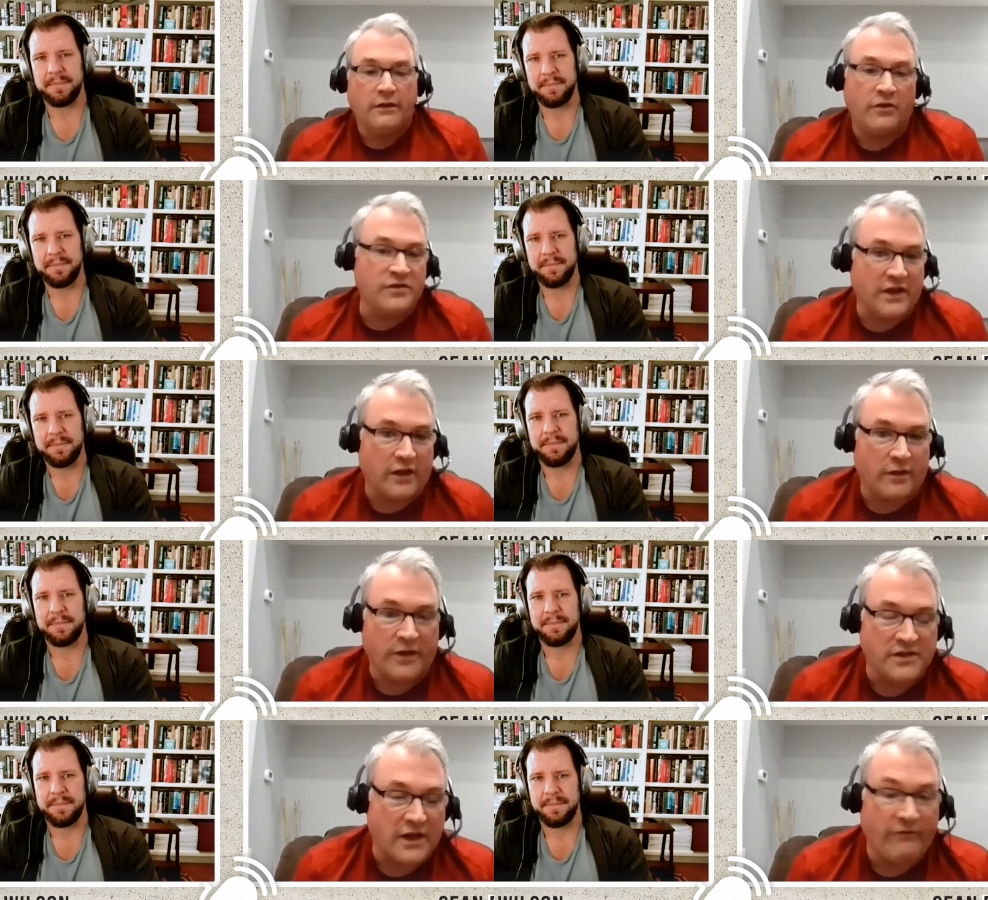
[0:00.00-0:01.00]
Speaker 1: those
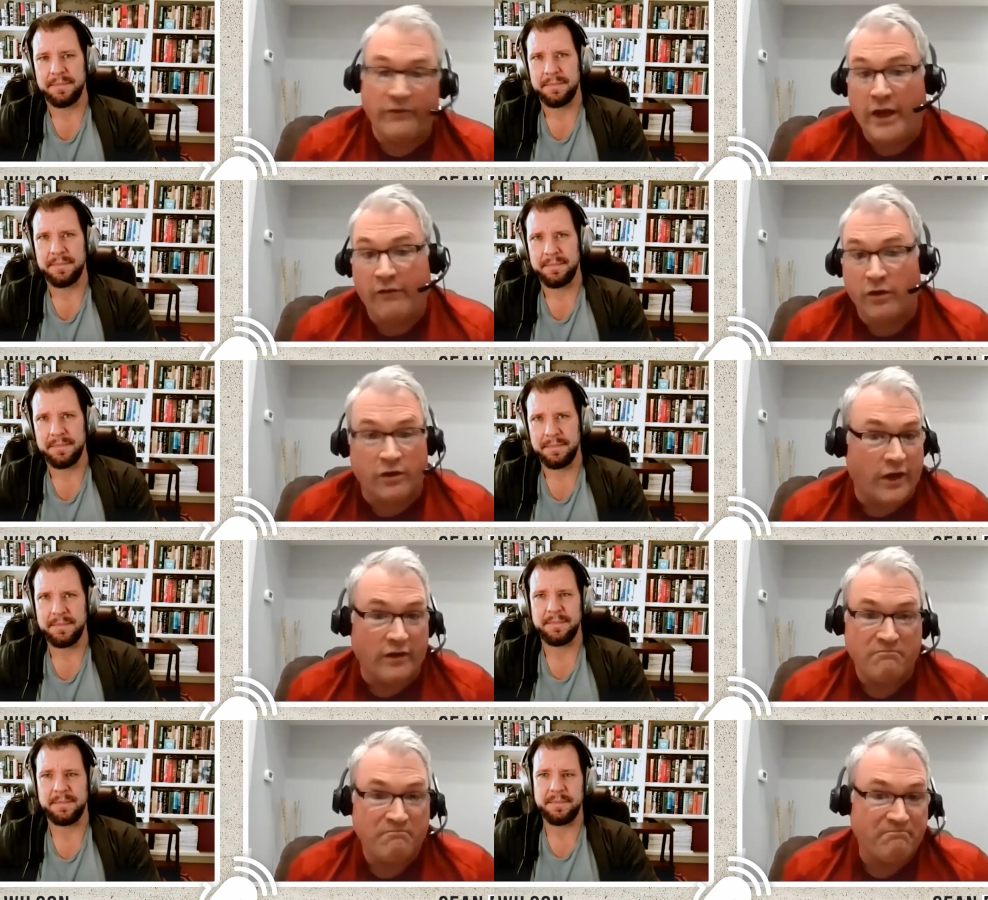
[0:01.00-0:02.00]
elements i've never
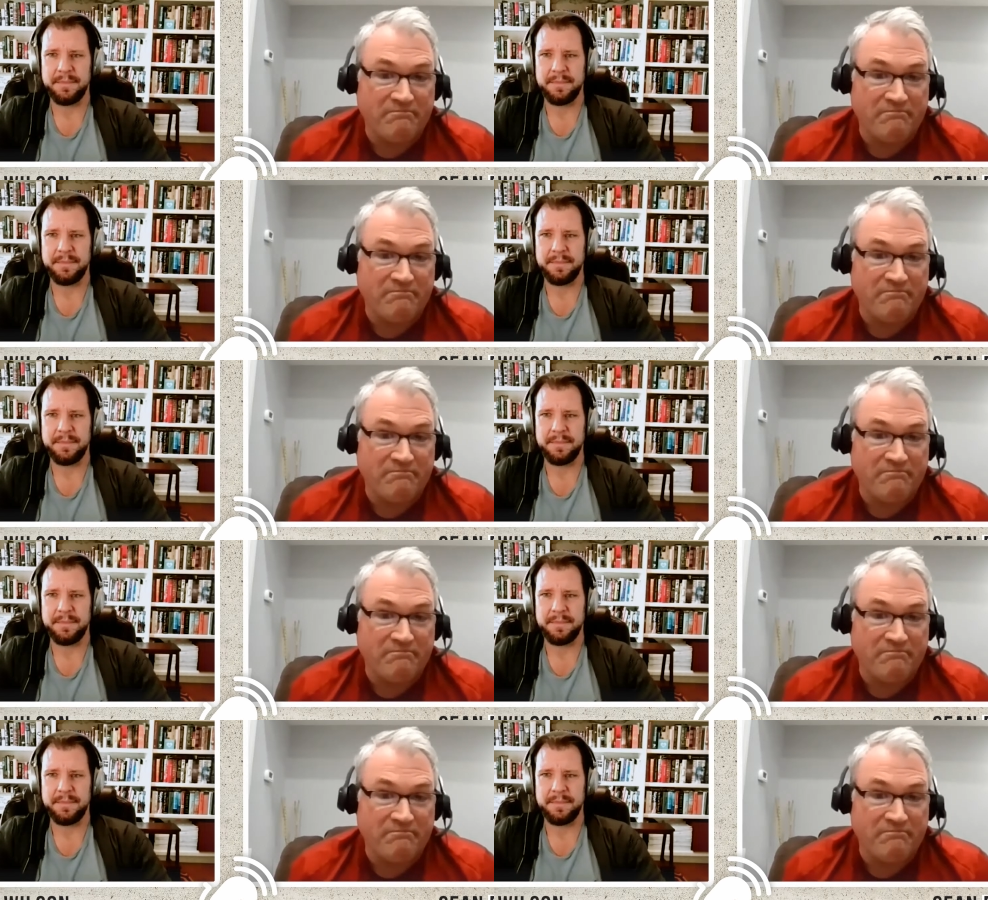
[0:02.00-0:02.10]
uh,